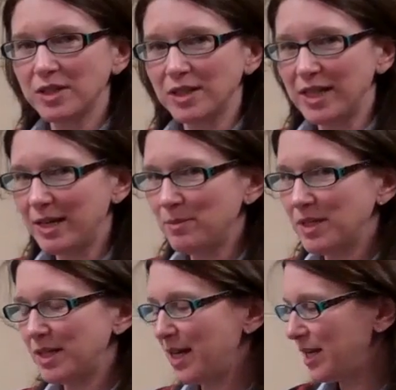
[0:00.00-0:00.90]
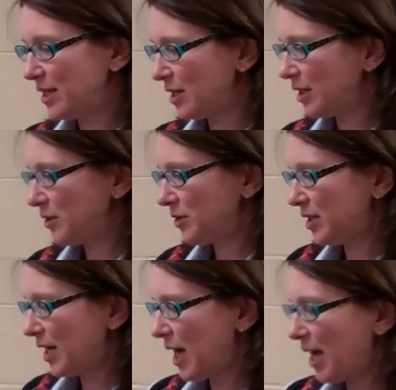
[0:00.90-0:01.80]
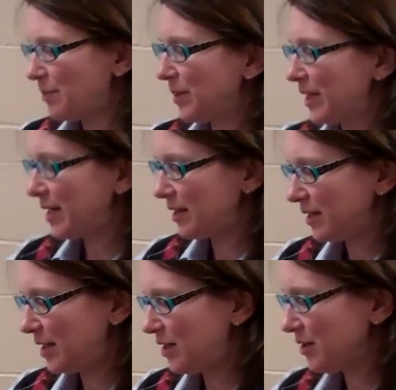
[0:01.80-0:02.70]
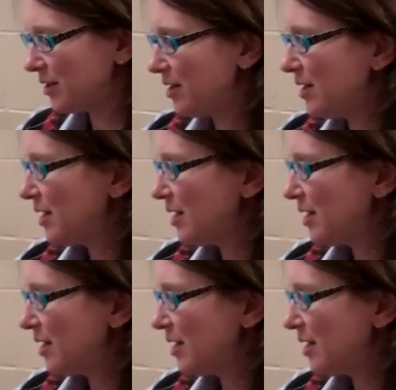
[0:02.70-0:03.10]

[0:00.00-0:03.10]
in the lab today included a hot plate here.